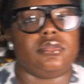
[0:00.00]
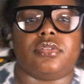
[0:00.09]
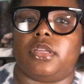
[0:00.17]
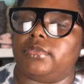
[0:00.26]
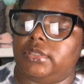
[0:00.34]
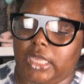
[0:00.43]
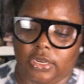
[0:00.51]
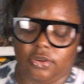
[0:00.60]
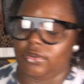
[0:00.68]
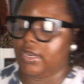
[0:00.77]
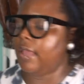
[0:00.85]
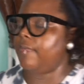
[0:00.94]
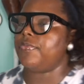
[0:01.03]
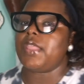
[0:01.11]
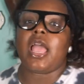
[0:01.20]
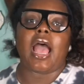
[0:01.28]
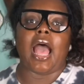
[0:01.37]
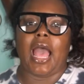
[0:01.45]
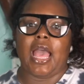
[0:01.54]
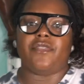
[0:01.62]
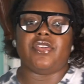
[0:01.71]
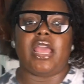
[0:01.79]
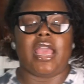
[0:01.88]
I'm steady doing that. I
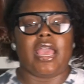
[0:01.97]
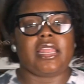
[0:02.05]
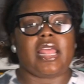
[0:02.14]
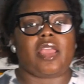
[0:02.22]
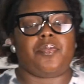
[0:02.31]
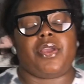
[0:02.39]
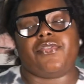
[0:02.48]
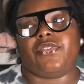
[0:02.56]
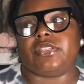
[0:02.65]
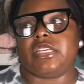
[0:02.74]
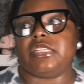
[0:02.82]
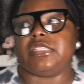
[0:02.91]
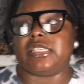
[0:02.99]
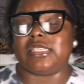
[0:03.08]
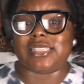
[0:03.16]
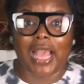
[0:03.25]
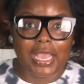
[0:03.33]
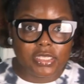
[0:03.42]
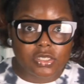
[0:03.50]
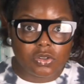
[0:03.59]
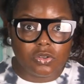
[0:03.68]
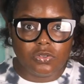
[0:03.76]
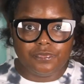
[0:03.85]
haven't had a pair of 15s since high
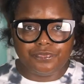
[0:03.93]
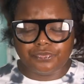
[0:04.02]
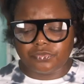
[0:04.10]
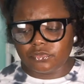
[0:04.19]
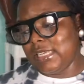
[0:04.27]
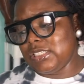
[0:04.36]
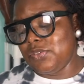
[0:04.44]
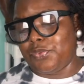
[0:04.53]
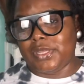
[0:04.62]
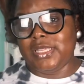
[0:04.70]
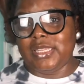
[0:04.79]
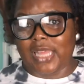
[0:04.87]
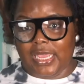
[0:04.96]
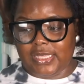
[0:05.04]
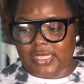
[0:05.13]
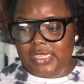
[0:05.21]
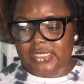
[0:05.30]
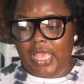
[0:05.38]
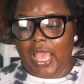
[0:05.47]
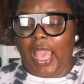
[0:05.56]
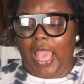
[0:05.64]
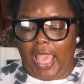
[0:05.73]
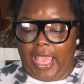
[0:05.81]
school. I actually really like this.
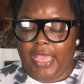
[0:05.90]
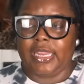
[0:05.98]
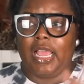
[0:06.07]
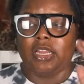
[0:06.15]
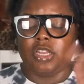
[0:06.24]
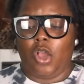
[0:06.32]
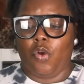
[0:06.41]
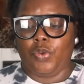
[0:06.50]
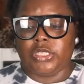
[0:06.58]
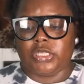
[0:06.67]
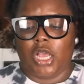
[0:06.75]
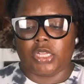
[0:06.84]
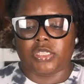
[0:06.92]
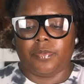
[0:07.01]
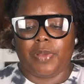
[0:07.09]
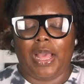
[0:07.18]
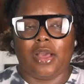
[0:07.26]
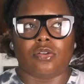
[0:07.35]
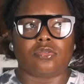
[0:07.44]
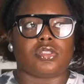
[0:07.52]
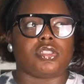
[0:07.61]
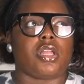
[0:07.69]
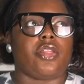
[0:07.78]
And I know we talked
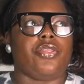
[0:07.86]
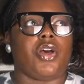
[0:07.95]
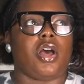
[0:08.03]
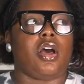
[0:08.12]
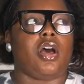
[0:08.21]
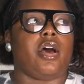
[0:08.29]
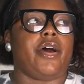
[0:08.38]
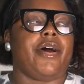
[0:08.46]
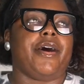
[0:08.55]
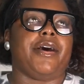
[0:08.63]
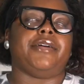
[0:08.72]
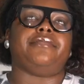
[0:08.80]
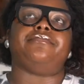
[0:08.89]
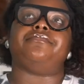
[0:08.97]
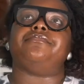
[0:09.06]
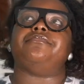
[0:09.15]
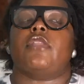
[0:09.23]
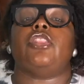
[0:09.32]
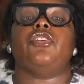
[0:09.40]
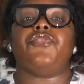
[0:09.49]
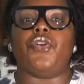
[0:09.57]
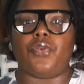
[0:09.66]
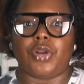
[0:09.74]
about the
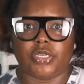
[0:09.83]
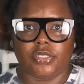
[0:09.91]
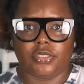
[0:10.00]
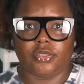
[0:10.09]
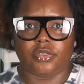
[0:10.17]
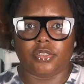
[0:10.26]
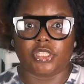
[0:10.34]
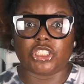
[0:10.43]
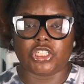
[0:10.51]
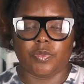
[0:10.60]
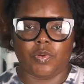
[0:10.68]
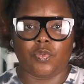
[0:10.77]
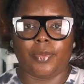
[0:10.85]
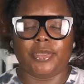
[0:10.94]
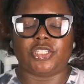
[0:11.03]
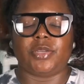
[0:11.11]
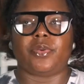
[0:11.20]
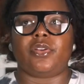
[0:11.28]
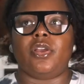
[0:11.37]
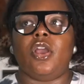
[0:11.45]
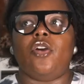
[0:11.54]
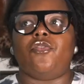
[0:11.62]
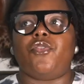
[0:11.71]
fours. The shimmer, women's shimmer
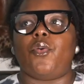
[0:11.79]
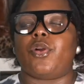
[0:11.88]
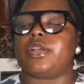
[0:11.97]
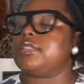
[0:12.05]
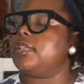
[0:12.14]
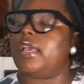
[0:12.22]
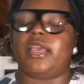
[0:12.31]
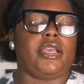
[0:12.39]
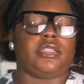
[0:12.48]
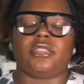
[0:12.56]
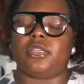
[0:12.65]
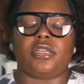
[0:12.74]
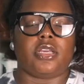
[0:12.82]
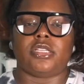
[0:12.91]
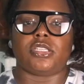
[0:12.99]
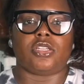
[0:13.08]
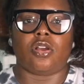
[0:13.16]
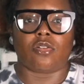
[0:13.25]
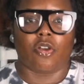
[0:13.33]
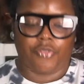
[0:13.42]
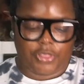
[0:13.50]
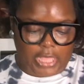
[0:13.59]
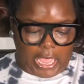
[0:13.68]
fours, and it's a no-go
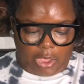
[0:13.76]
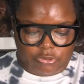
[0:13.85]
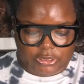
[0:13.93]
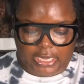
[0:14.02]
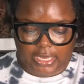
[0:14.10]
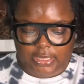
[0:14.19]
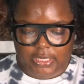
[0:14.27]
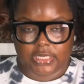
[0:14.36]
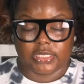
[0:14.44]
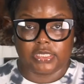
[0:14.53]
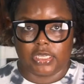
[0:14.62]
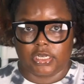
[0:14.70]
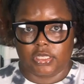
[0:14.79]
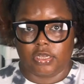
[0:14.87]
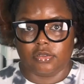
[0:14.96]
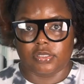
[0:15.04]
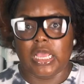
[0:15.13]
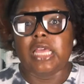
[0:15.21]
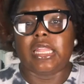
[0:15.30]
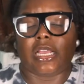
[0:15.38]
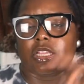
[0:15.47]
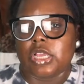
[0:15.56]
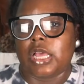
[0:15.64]
for, I would take these instead of those.
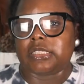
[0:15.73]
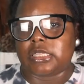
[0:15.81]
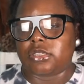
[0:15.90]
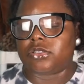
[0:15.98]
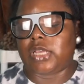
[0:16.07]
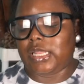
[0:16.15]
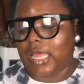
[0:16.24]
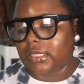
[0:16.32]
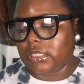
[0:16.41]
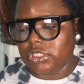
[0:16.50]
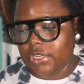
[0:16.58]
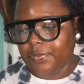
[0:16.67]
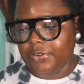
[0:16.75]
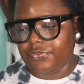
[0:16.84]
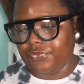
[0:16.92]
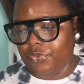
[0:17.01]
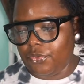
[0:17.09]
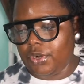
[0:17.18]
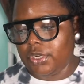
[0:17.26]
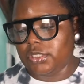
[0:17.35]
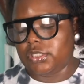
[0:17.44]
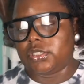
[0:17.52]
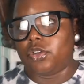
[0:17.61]
Like, as I told you, I like the shimmer
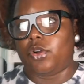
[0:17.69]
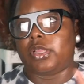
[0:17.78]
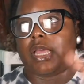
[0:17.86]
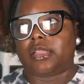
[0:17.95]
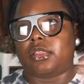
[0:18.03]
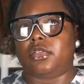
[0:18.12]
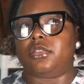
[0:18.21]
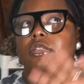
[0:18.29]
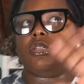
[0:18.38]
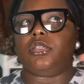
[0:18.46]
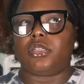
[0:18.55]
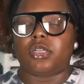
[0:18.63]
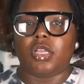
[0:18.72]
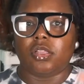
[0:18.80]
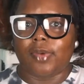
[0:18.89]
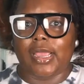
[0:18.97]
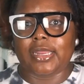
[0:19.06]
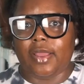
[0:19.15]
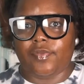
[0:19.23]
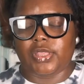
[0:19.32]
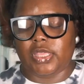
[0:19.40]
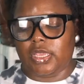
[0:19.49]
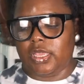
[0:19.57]
fours, or I like the colorway and
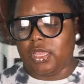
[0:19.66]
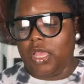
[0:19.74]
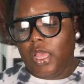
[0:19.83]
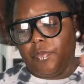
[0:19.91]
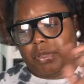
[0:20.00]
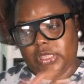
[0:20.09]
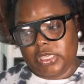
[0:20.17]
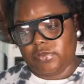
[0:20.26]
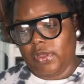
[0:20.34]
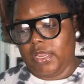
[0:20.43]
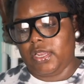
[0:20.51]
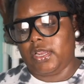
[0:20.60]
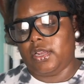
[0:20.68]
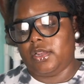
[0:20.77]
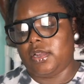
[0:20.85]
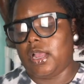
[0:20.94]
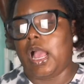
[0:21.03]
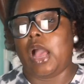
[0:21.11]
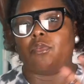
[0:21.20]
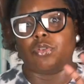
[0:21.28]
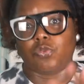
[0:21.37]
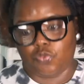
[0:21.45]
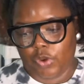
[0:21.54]
everything, but this right here, I
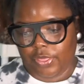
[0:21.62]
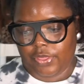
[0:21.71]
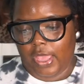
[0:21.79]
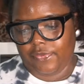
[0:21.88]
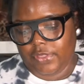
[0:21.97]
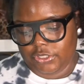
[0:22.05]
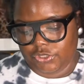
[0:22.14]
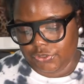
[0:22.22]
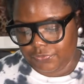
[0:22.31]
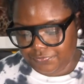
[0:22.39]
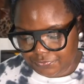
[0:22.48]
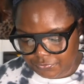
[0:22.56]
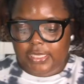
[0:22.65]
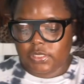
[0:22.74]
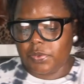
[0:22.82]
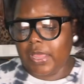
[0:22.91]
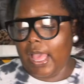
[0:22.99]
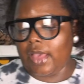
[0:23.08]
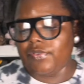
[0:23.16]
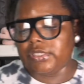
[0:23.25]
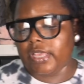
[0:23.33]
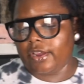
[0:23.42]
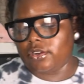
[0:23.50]
would rather have this shoe. Next we have
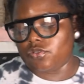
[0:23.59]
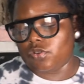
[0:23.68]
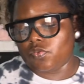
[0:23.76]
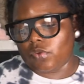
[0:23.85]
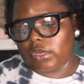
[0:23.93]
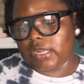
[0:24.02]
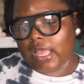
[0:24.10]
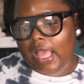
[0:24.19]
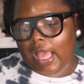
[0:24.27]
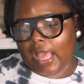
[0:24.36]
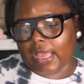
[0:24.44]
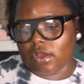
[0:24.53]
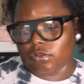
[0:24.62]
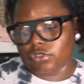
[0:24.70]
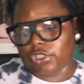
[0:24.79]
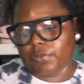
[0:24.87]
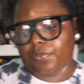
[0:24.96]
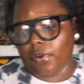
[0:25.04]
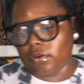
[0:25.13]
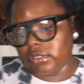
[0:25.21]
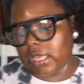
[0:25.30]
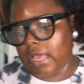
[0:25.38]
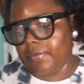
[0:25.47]
is Air Jordan 1 High OG
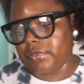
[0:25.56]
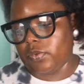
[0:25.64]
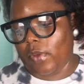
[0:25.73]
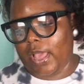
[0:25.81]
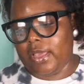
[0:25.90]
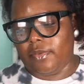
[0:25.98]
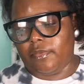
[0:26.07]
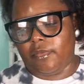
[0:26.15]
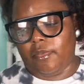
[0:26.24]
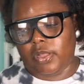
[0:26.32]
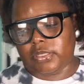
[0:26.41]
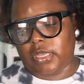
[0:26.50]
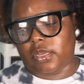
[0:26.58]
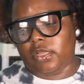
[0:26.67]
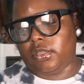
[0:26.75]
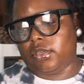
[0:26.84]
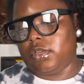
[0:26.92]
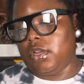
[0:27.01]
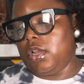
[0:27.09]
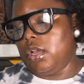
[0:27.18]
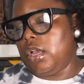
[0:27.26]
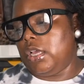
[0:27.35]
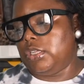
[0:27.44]
Prototype. It's a white, multicolor,
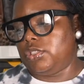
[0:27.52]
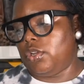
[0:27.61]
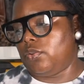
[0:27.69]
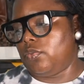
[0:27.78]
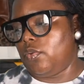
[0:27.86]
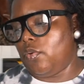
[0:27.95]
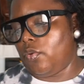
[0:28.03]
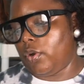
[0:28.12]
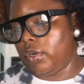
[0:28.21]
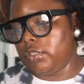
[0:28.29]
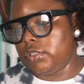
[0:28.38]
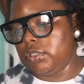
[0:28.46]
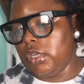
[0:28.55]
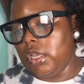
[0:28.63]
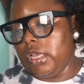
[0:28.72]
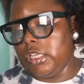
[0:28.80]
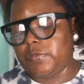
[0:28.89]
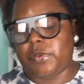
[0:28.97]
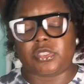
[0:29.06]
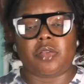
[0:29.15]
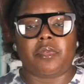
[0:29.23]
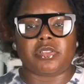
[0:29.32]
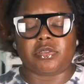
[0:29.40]
and total orange. It's supposed
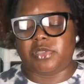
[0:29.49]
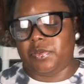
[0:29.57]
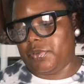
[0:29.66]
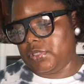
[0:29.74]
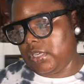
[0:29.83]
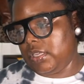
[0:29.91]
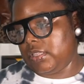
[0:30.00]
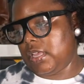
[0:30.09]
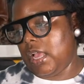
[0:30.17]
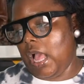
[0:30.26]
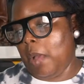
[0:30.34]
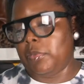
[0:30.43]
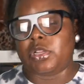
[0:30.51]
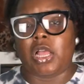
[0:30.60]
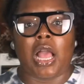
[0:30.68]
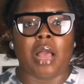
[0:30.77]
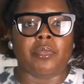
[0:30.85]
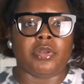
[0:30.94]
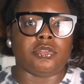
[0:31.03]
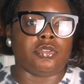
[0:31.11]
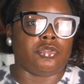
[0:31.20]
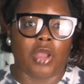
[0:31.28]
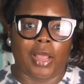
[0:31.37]
to come out September 10th. I'm a
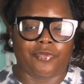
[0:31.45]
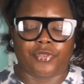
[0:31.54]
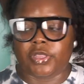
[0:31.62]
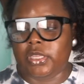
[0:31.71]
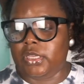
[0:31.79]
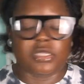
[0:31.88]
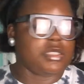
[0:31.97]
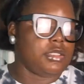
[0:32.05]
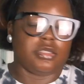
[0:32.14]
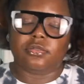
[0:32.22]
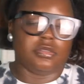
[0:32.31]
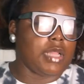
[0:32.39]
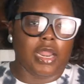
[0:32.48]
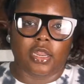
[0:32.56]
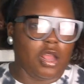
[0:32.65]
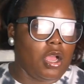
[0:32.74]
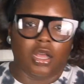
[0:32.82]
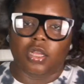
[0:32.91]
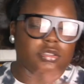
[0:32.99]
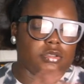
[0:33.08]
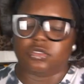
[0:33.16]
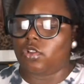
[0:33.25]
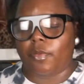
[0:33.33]
drop for these. Not at
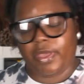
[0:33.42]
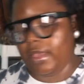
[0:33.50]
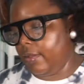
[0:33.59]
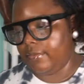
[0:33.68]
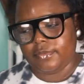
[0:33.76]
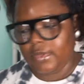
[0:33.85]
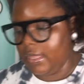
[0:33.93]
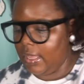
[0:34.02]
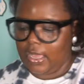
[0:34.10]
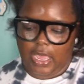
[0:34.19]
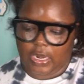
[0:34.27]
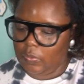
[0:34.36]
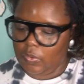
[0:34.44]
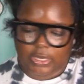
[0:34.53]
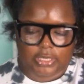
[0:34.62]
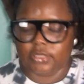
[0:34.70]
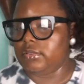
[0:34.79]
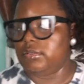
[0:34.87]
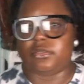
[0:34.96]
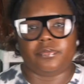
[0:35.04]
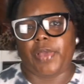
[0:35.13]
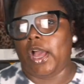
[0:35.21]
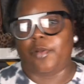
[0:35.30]
all. No, ma'am. I don't want it.
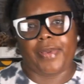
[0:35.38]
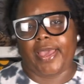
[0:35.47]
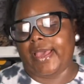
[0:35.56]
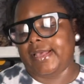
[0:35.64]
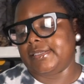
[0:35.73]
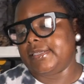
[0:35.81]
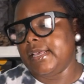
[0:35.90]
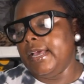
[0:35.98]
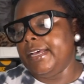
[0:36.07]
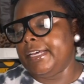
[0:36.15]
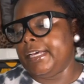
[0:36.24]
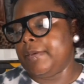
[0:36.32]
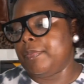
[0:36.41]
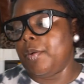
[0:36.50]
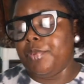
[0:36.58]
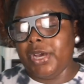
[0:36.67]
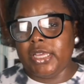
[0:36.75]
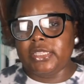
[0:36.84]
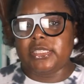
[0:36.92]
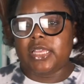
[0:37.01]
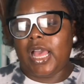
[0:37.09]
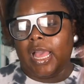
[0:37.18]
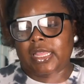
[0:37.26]
I'll pass.
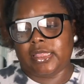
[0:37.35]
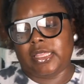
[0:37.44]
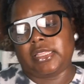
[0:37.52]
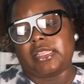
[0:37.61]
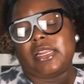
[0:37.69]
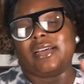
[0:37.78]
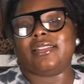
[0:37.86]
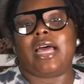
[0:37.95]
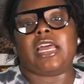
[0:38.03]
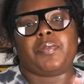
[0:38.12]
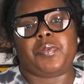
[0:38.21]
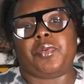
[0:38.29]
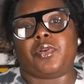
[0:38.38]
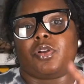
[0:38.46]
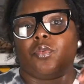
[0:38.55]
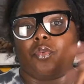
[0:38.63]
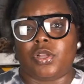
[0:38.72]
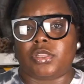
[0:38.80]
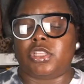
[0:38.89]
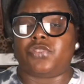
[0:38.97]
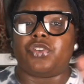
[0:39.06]
But I think that a lot of people are going to want this.